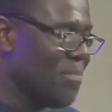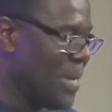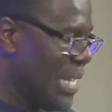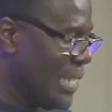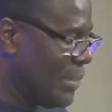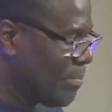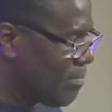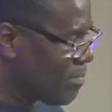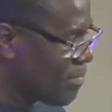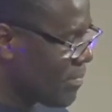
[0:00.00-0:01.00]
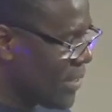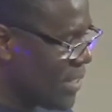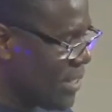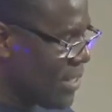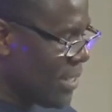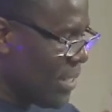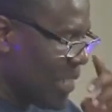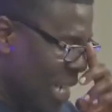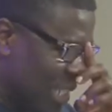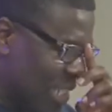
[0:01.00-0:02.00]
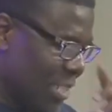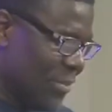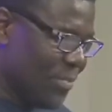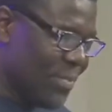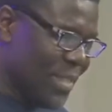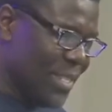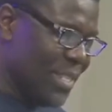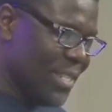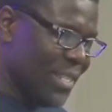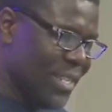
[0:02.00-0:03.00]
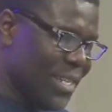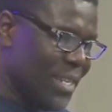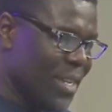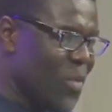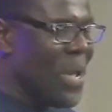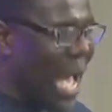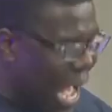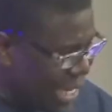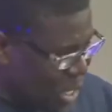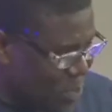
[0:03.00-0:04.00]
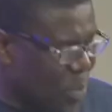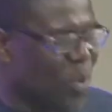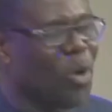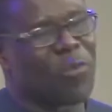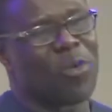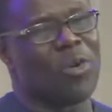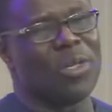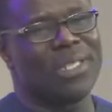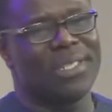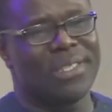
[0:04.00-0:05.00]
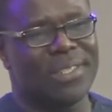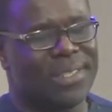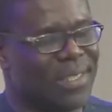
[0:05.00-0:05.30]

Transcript: Amen. Church, we are the people of God.